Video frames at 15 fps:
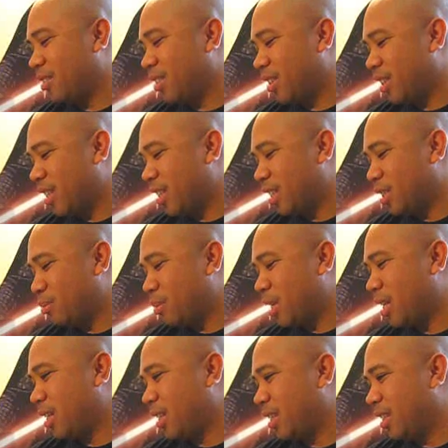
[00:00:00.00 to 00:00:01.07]
of you and
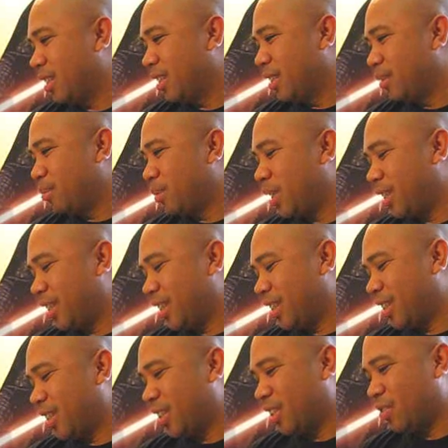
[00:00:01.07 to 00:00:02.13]
smile. Merry
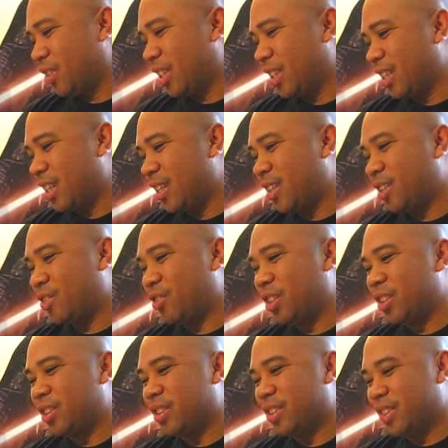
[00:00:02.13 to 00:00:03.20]
Christmas. I love
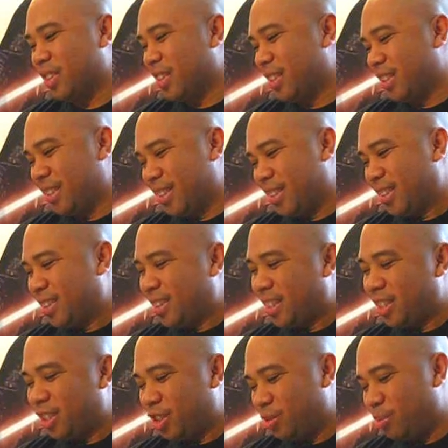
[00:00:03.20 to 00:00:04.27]
you.
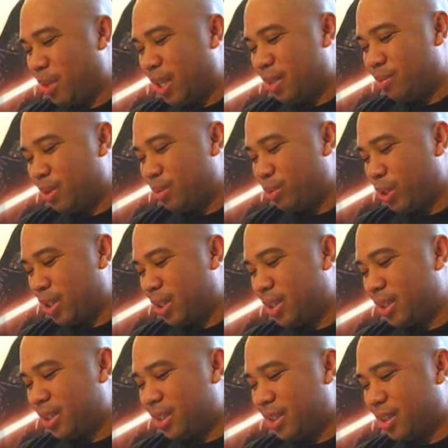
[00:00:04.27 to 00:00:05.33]
Thank you, baby.
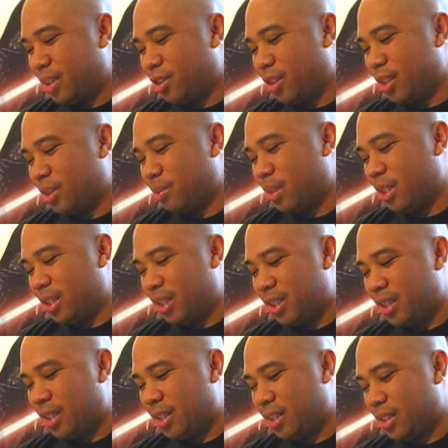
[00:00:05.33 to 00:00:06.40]
Merry Christmas
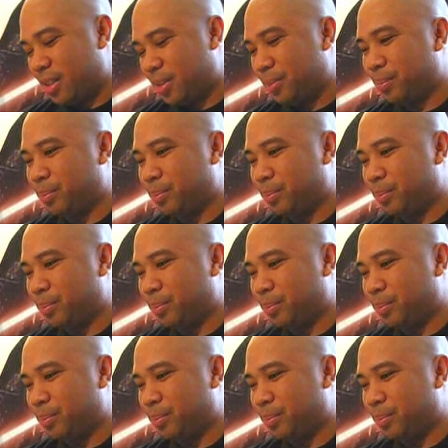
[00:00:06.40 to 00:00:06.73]
again.